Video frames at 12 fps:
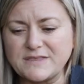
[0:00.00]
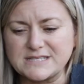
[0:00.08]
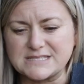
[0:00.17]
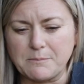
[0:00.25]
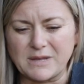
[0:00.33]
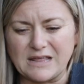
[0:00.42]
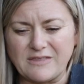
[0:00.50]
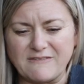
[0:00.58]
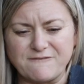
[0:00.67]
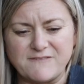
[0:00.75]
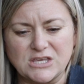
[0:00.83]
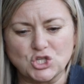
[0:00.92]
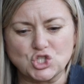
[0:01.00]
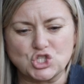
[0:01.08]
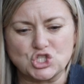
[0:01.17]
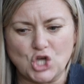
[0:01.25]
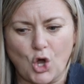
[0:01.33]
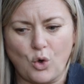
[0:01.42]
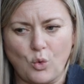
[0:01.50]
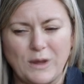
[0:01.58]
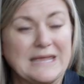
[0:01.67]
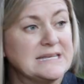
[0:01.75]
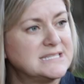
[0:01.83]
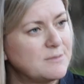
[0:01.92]
somebody that feels so
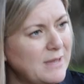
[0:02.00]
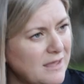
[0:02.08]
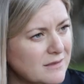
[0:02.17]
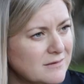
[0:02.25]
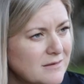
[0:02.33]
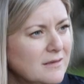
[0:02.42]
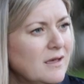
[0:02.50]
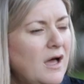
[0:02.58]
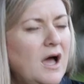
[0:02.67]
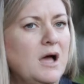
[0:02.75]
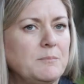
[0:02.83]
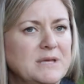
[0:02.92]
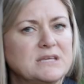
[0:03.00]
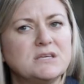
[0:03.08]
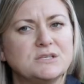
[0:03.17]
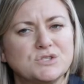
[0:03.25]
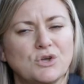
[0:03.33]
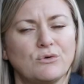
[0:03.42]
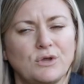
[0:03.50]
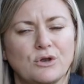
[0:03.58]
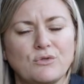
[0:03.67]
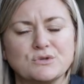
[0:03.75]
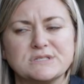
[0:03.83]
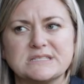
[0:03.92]
intimate. And so,
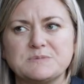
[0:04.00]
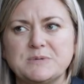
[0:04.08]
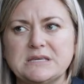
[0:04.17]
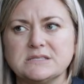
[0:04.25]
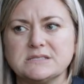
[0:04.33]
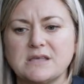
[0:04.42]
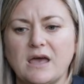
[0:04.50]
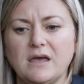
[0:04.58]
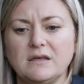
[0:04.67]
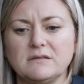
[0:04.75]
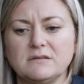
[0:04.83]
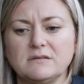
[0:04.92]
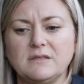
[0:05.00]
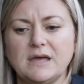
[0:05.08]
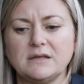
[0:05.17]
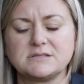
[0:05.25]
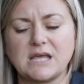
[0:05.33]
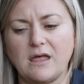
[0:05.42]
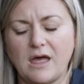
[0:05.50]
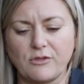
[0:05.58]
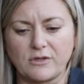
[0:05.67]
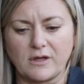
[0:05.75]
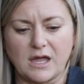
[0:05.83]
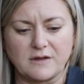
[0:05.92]
there's this piece that
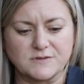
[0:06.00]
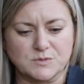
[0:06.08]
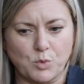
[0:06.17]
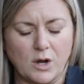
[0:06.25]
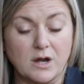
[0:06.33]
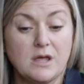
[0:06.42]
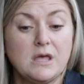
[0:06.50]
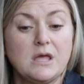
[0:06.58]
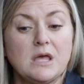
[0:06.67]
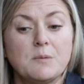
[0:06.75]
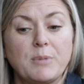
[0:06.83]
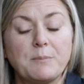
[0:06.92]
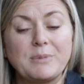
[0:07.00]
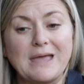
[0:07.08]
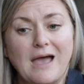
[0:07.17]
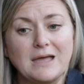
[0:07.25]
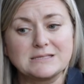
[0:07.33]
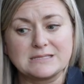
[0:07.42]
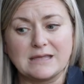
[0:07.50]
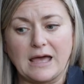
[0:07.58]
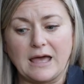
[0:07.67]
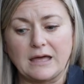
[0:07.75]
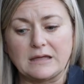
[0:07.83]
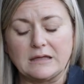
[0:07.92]
telehealth can kind of support. But beyond
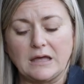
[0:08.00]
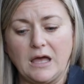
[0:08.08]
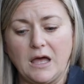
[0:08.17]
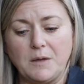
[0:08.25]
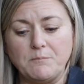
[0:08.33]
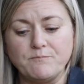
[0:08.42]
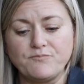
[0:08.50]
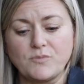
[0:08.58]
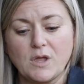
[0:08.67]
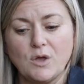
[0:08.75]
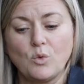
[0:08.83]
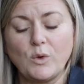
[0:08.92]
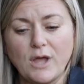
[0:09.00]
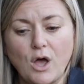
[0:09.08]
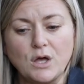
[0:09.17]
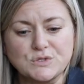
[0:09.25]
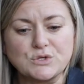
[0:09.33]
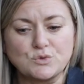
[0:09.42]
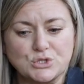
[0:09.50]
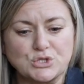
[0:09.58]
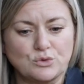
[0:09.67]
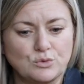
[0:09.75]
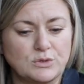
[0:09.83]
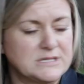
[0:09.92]
that, we also
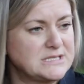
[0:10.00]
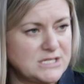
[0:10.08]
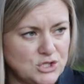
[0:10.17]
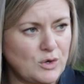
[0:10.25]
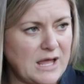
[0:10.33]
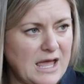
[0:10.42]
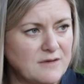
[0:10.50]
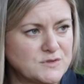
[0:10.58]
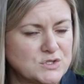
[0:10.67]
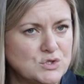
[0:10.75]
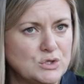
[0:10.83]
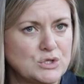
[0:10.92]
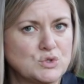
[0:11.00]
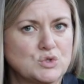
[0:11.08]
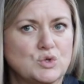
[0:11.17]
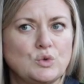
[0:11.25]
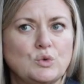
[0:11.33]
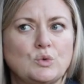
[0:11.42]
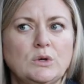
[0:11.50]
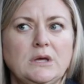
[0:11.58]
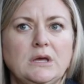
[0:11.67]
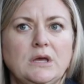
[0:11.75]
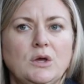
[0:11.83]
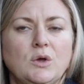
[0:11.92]
do continue to have students who
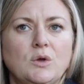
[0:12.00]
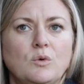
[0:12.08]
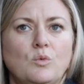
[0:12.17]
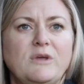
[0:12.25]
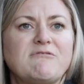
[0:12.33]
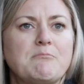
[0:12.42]
we've